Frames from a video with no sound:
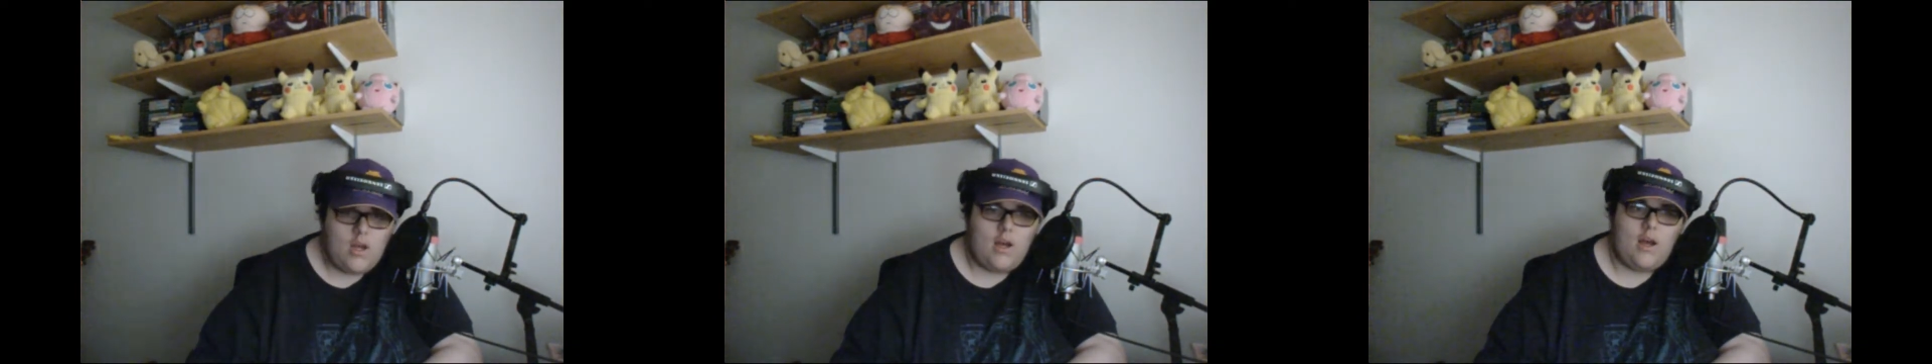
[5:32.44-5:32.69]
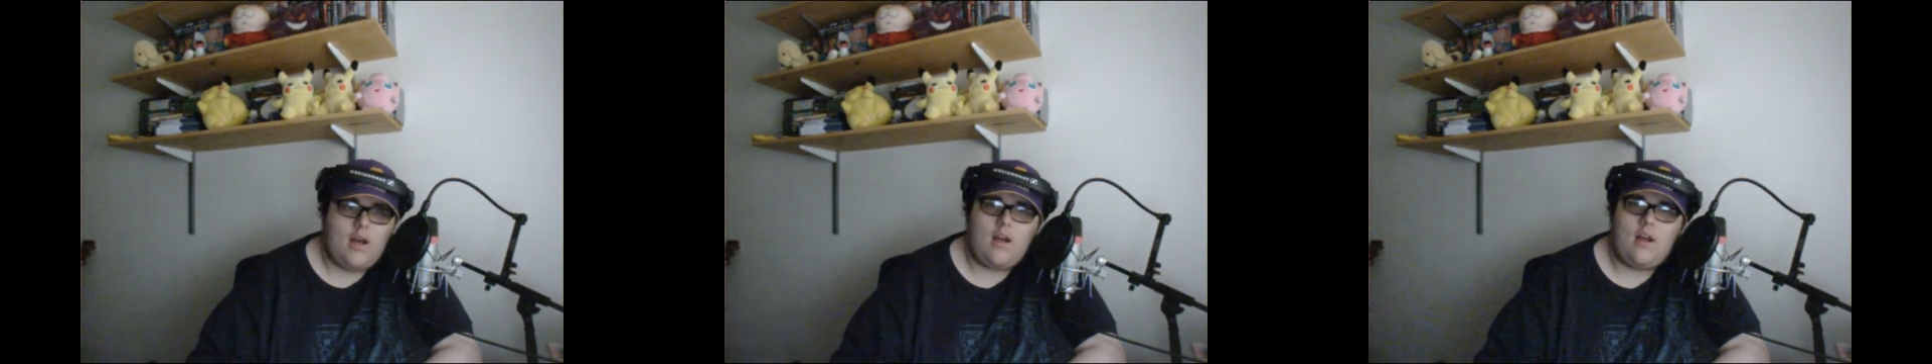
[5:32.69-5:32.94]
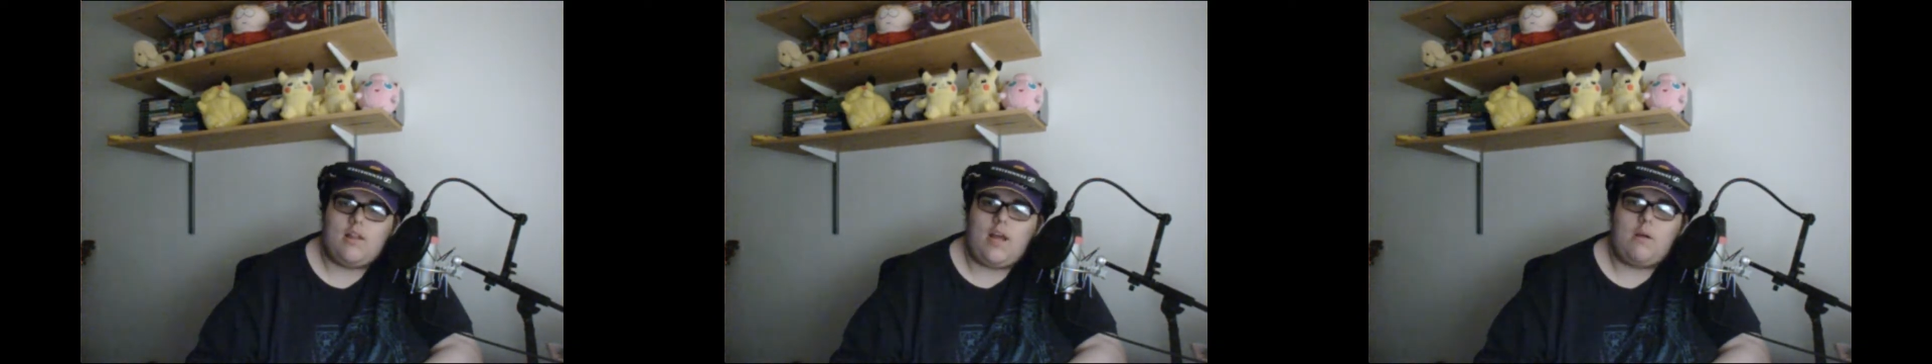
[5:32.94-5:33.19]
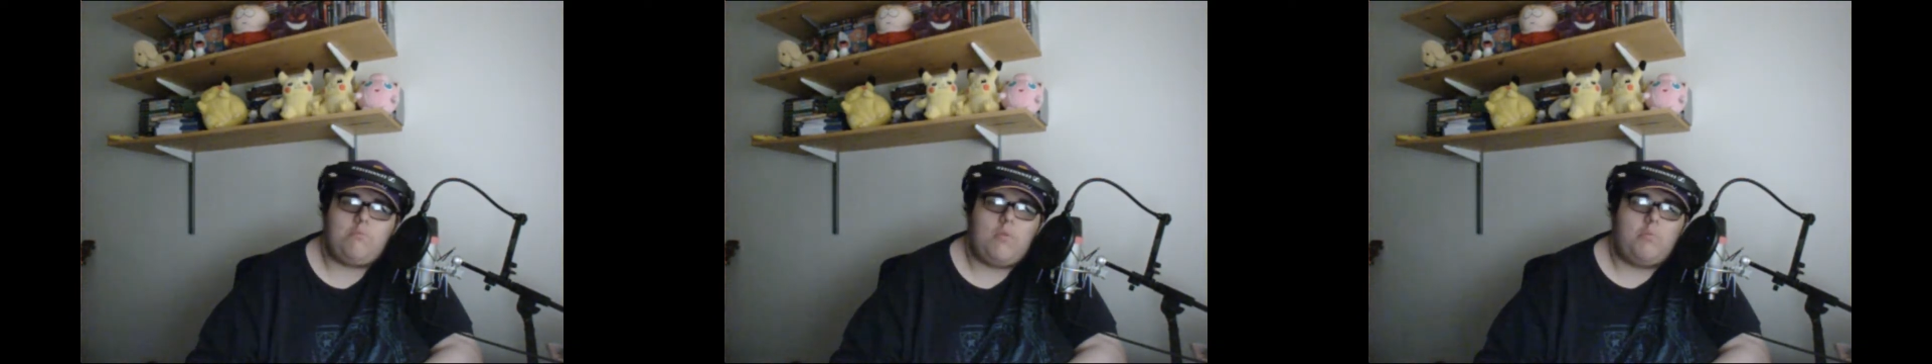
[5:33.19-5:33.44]

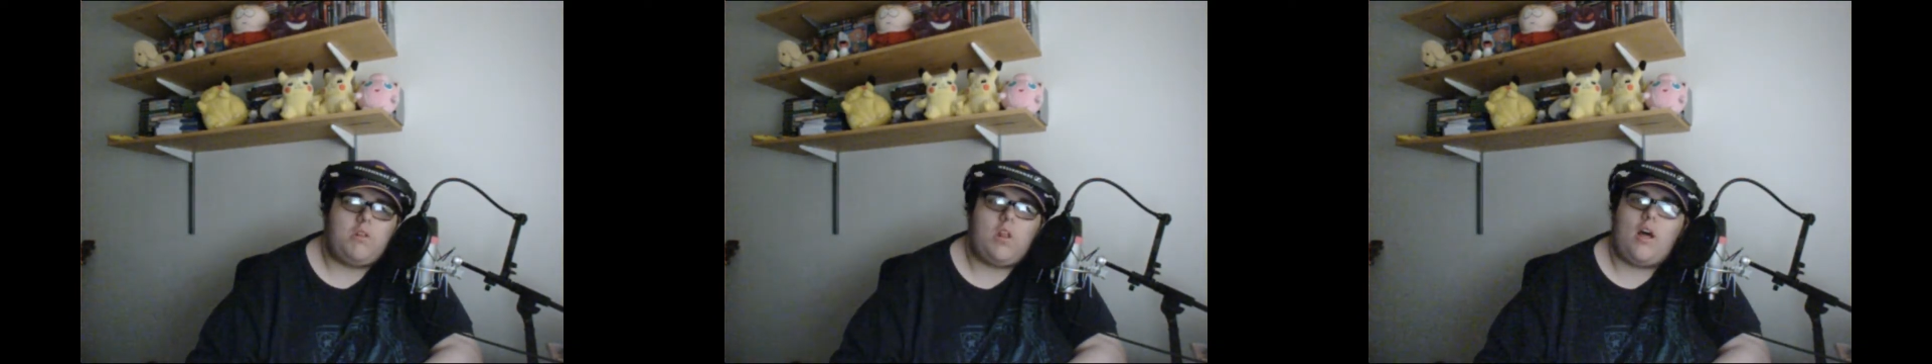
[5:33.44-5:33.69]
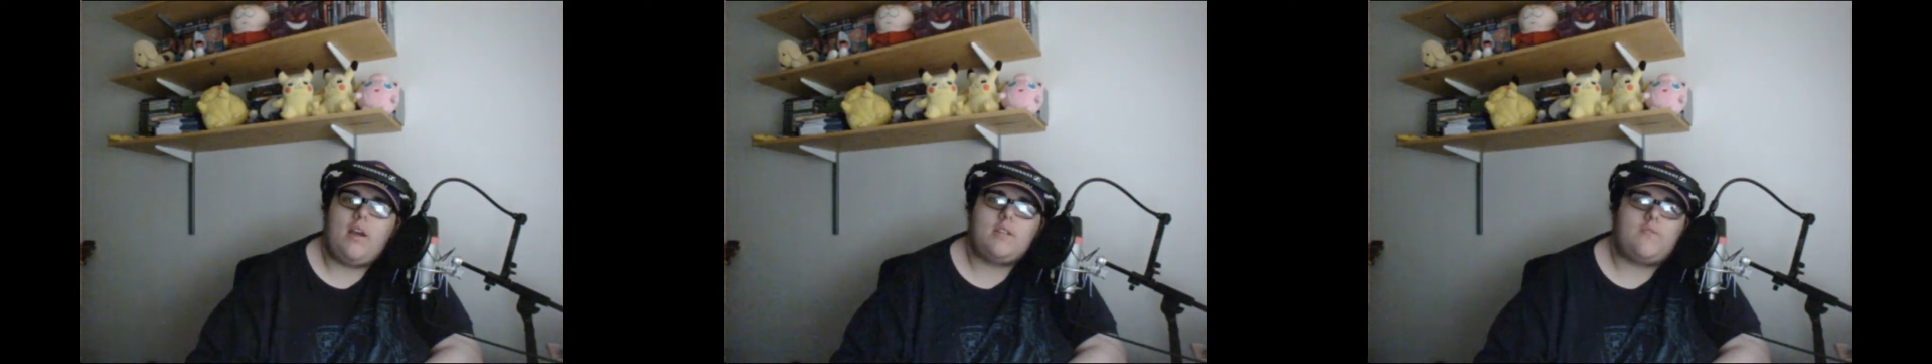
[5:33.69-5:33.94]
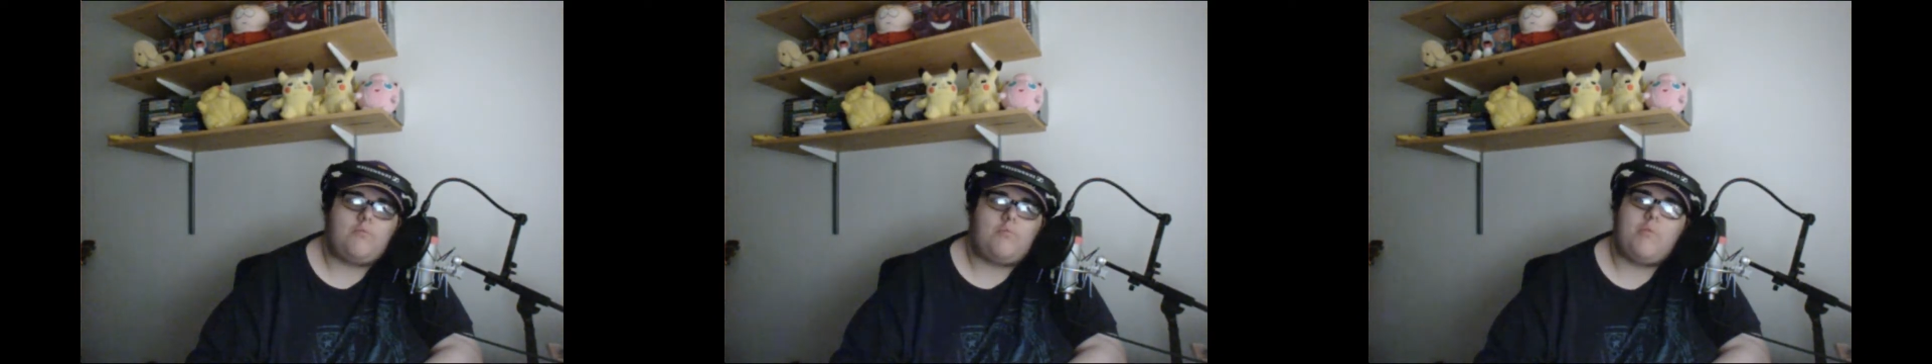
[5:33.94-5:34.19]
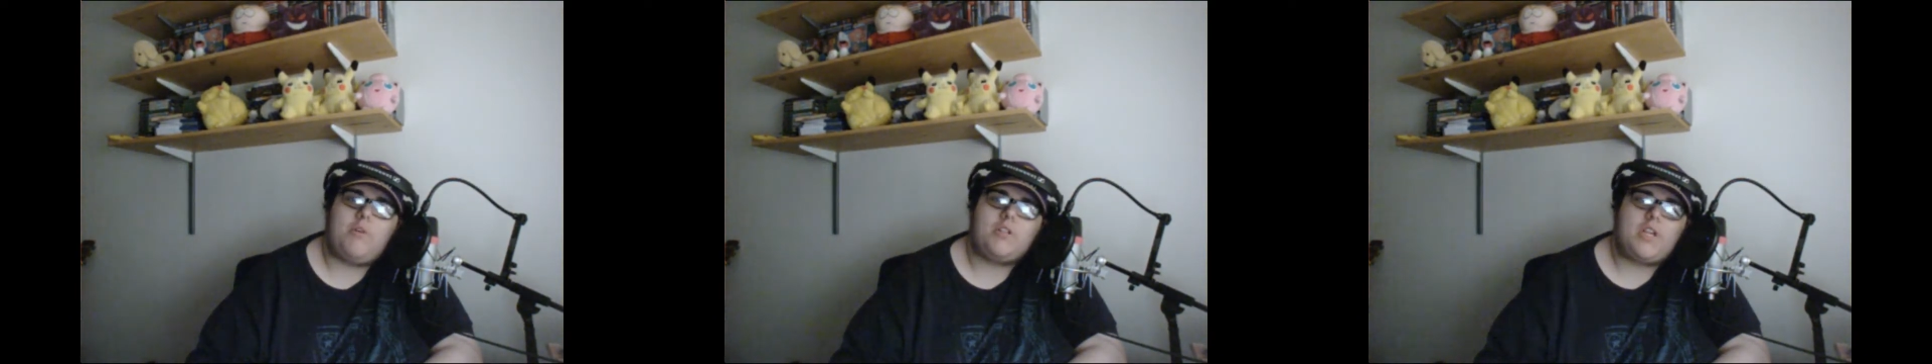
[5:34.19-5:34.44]
That applies for
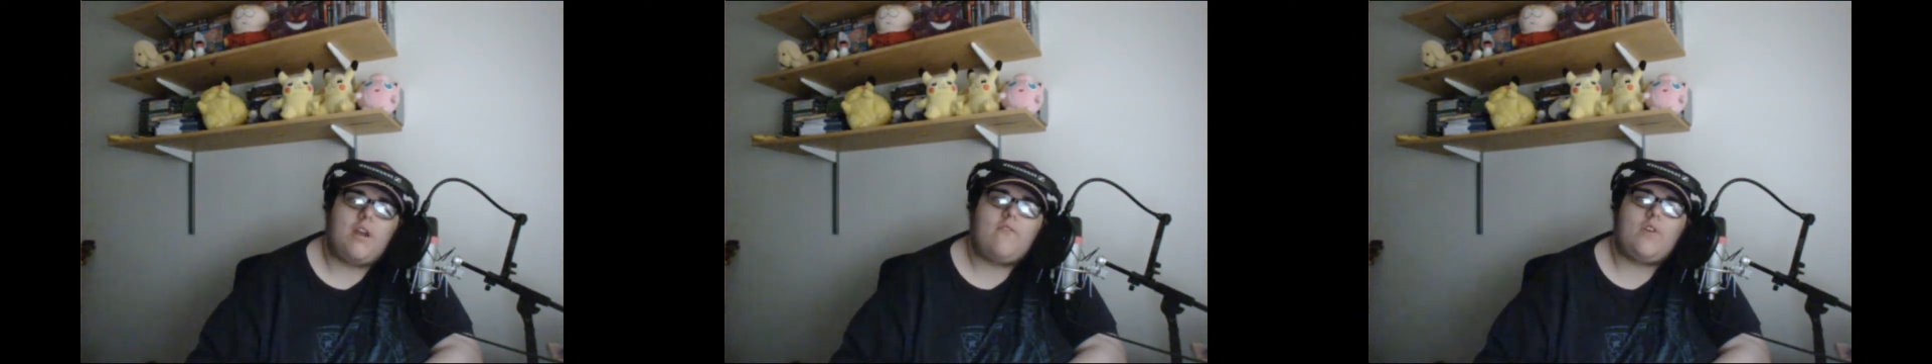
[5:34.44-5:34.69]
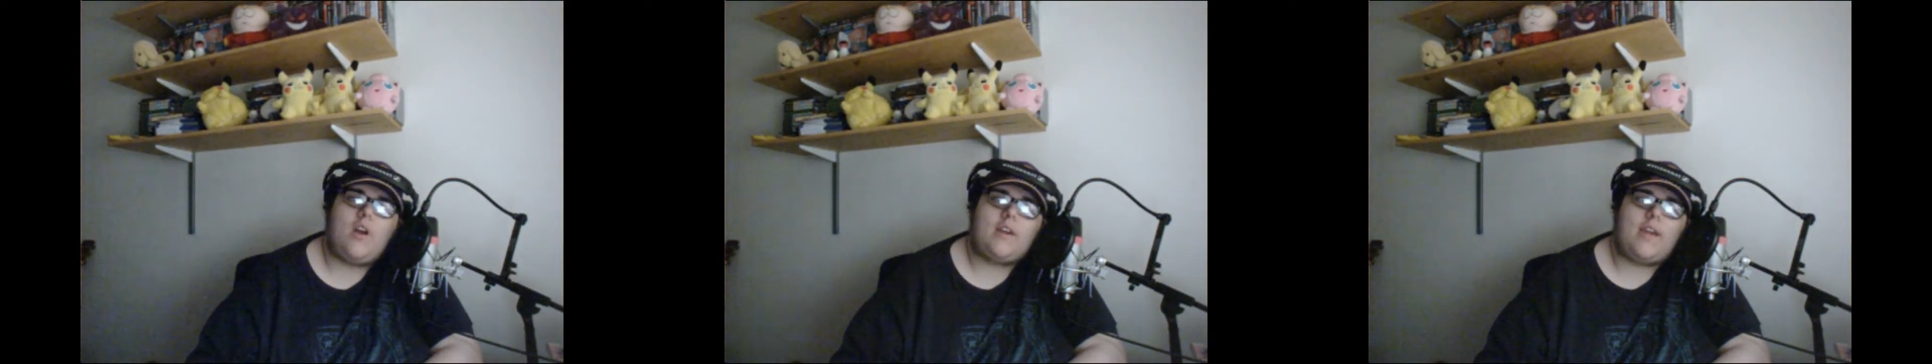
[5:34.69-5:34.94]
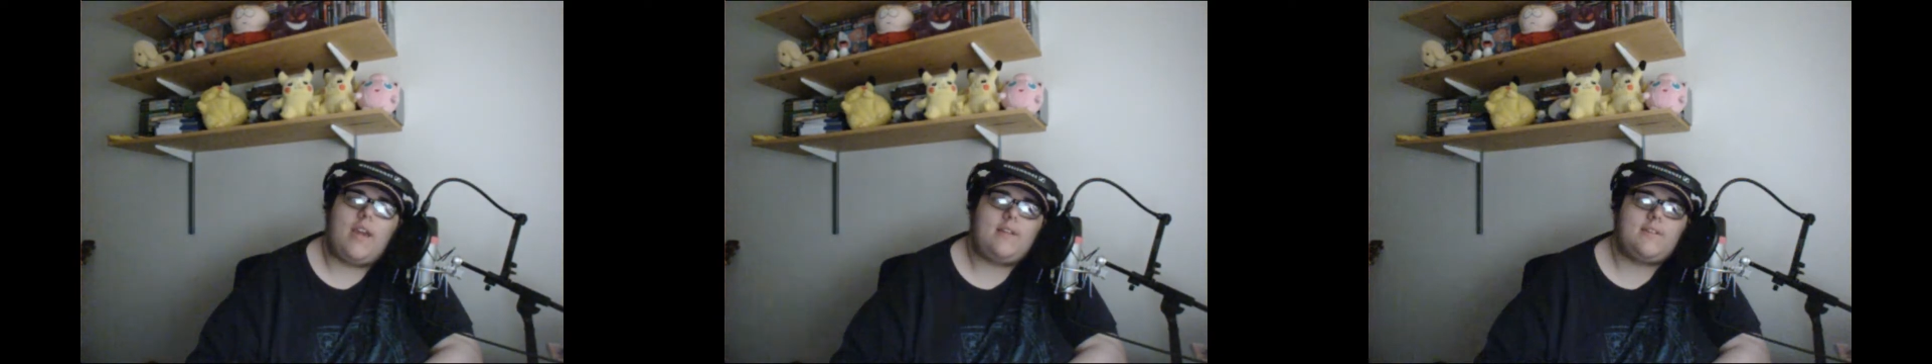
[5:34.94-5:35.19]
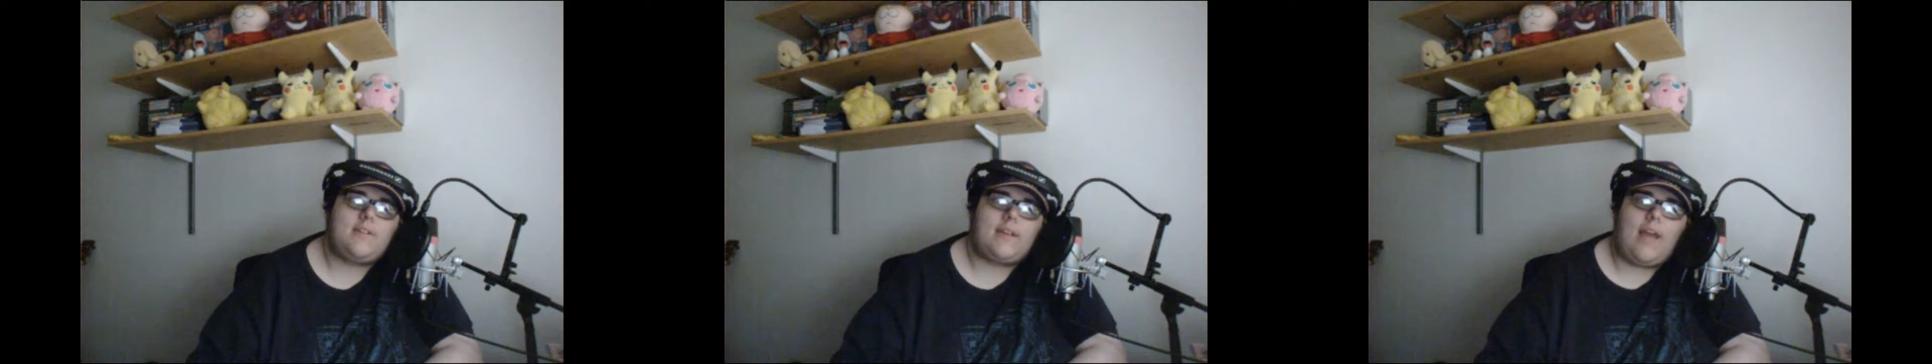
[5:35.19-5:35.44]
pretty much every
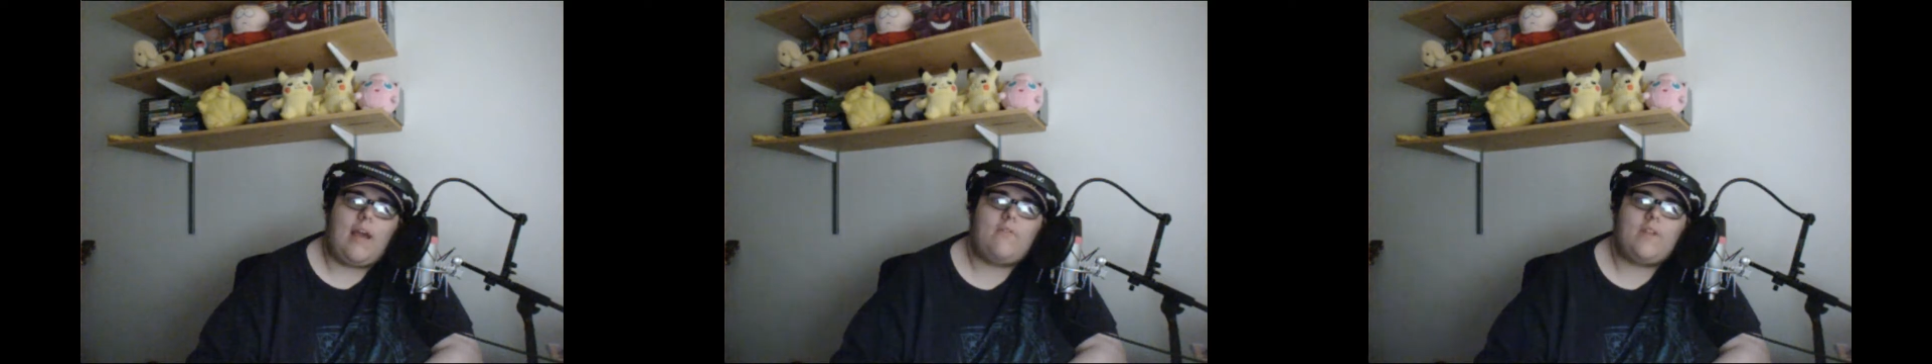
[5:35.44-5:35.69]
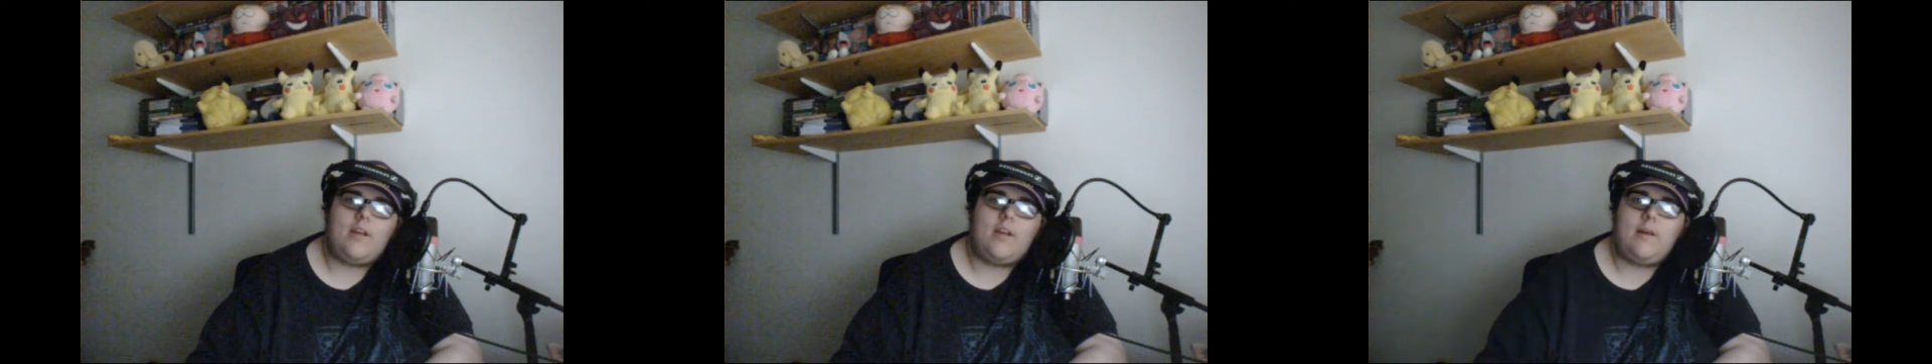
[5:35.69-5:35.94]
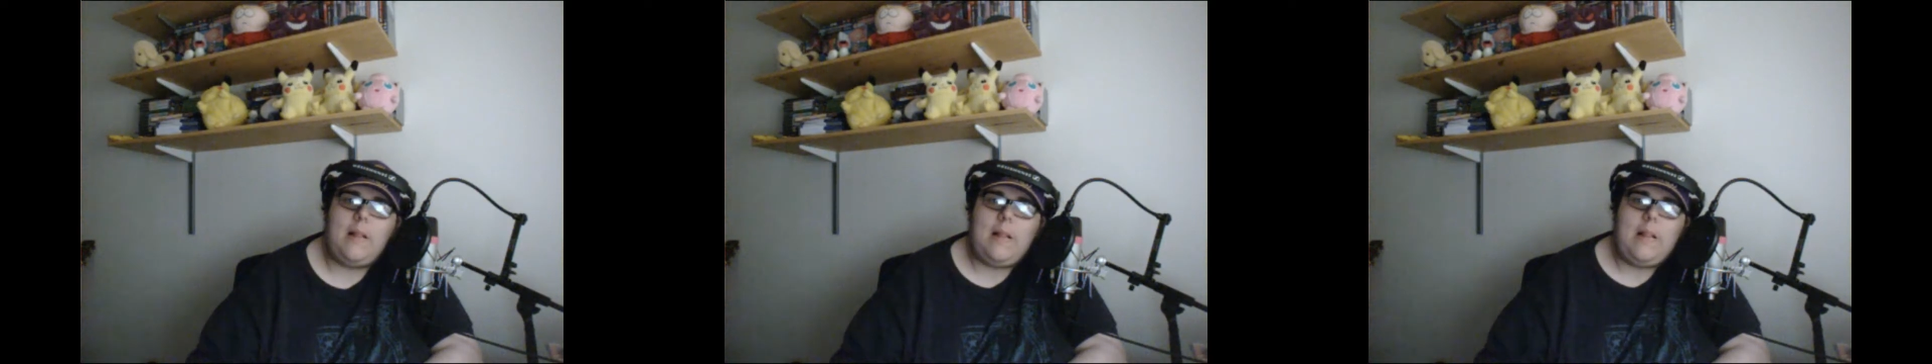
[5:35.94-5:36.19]
arcade stick out there.